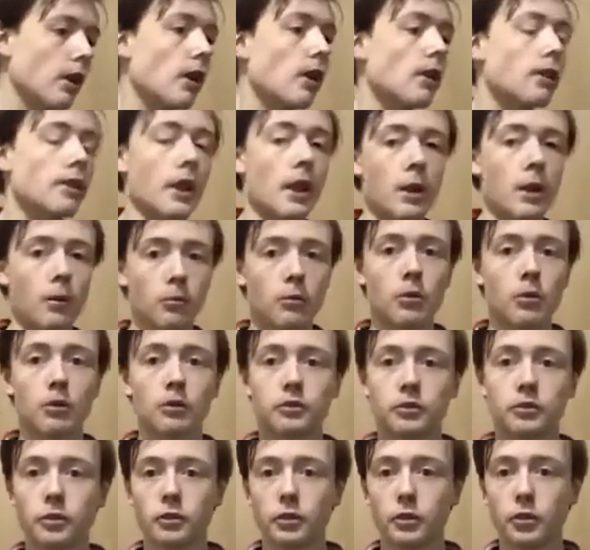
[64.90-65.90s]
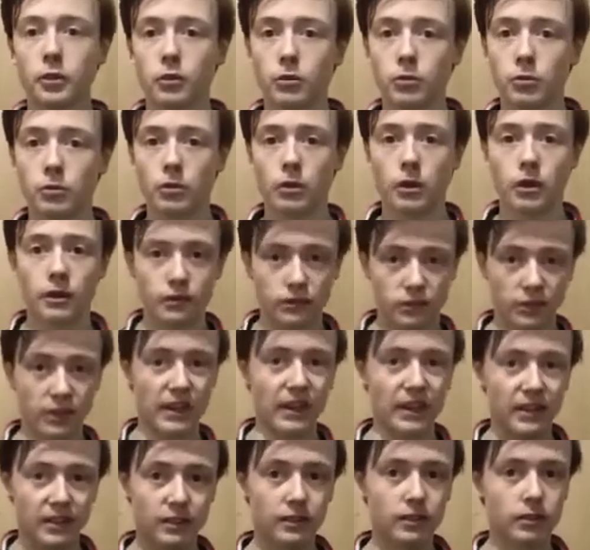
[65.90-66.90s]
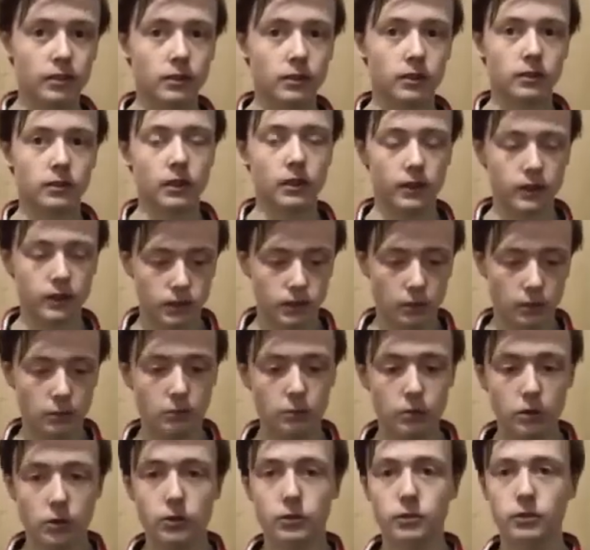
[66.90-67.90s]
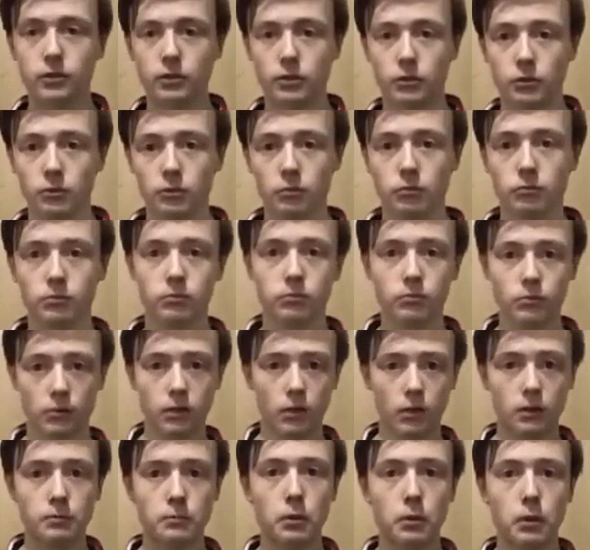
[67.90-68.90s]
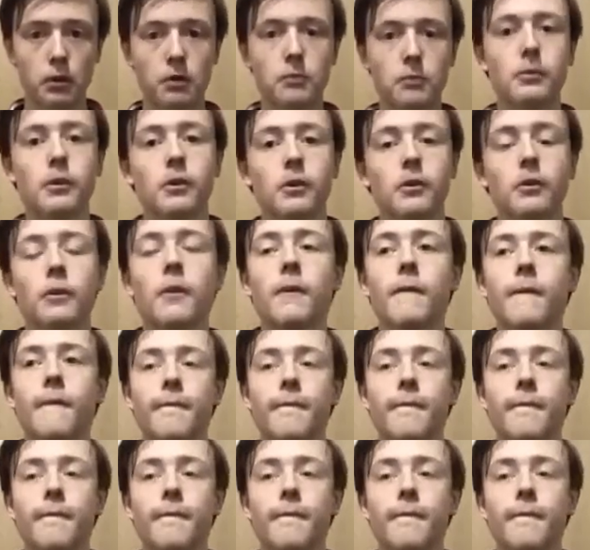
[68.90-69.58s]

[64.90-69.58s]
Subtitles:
Then I'm going to do a fit, like I'm going to put them on,